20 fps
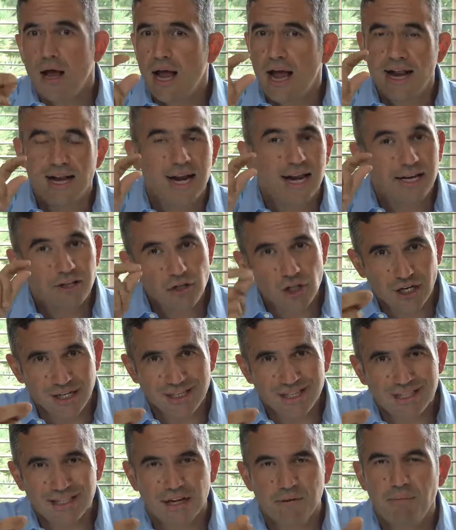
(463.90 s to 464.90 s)
and, and,
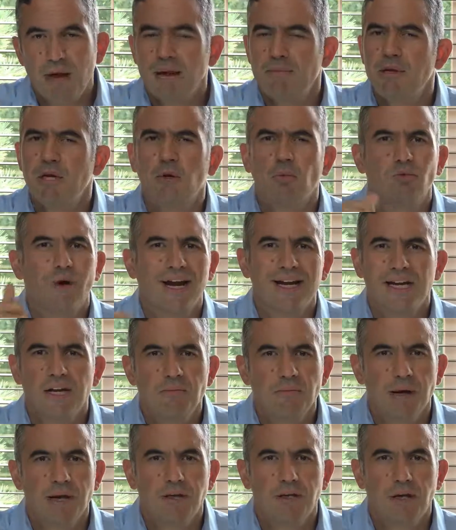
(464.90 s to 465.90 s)
adjust it. Maybe you're
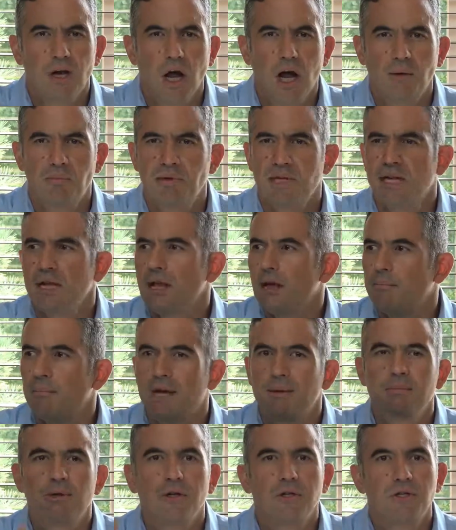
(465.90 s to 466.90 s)
writing better copy.
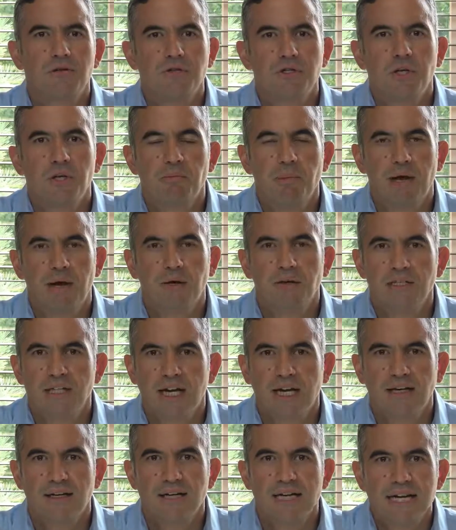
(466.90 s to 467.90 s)
Maybe you're using a better
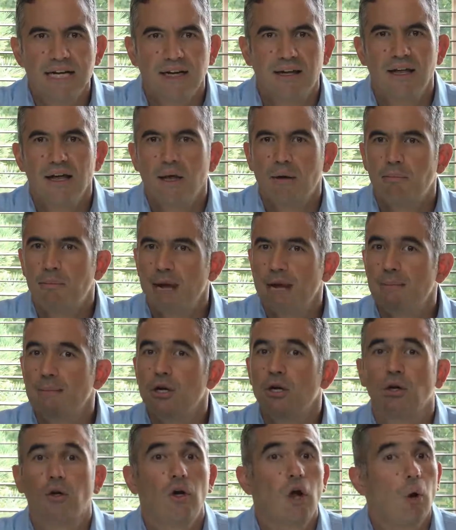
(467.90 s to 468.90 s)
technique. Maybe
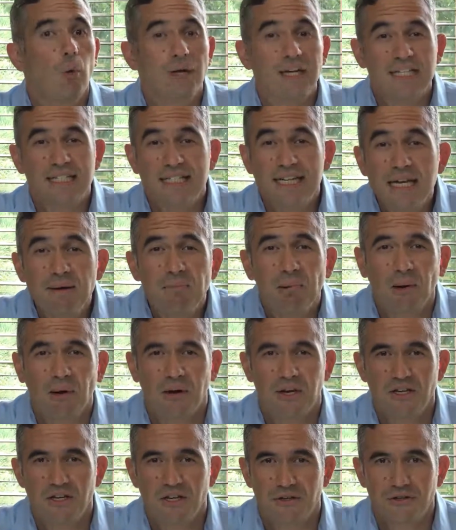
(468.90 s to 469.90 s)
you're going deeper
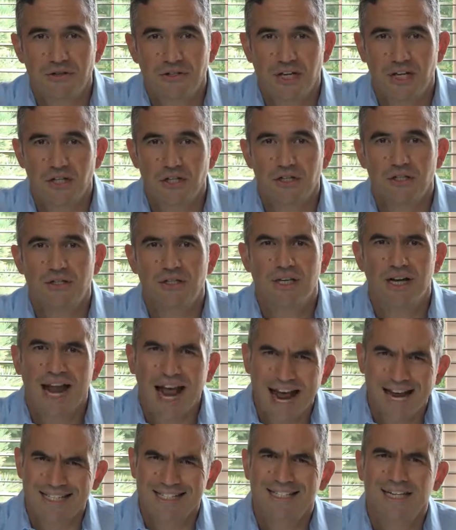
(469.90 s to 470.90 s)
in your sessions and
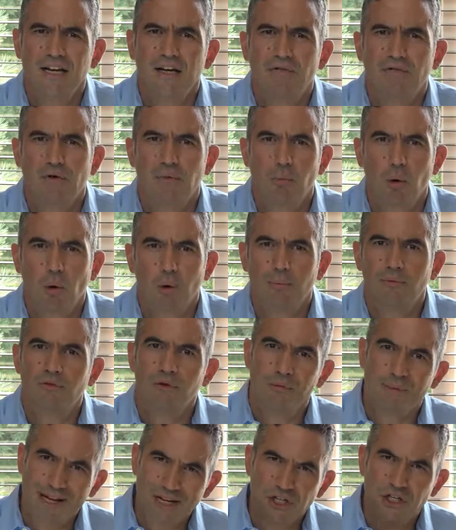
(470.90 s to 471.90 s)
asking for more
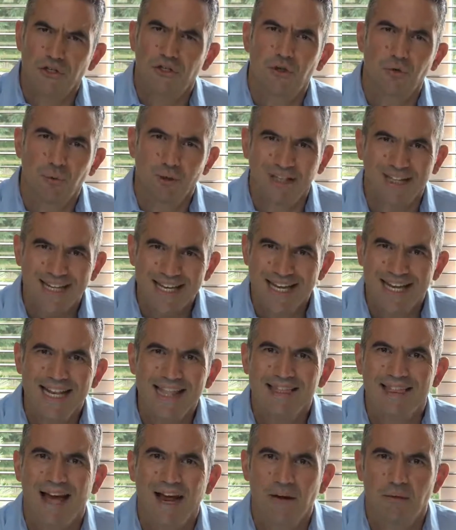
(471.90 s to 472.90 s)
information to really
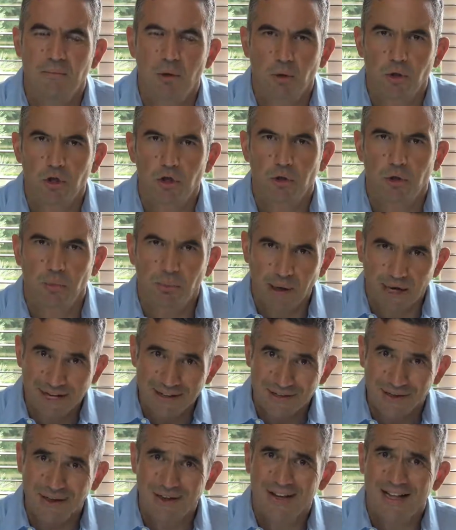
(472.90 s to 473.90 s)
hit that emotional pay
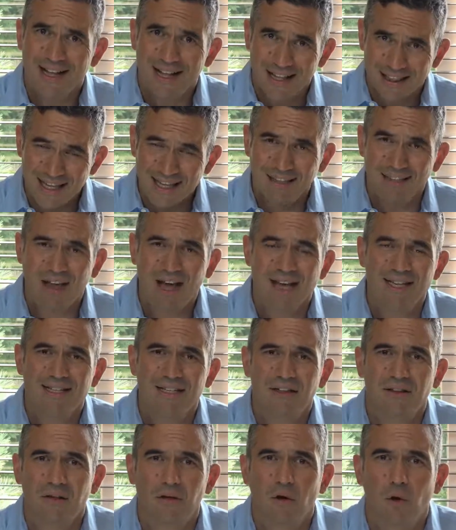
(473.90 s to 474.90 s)
dirt that lies
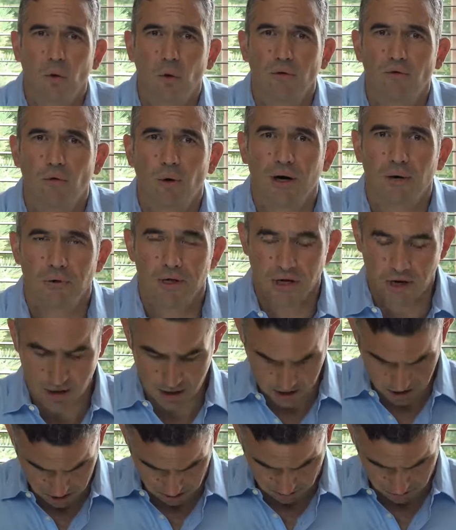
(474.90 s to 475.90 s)
at the core of where we
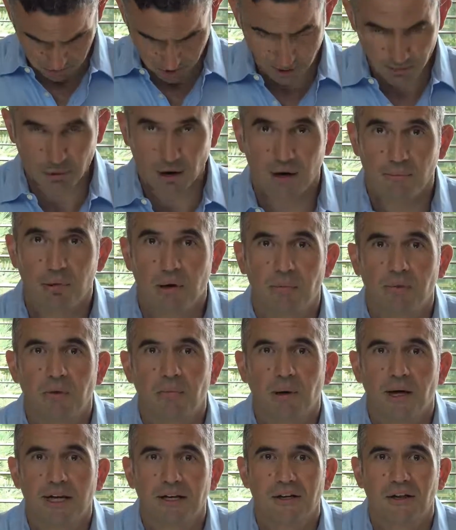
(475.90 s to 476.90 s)
are. Sorry, I probably bumped the
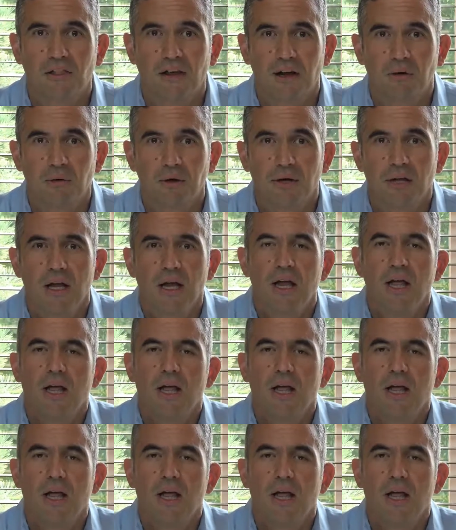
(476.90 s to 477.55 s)
mic on that one.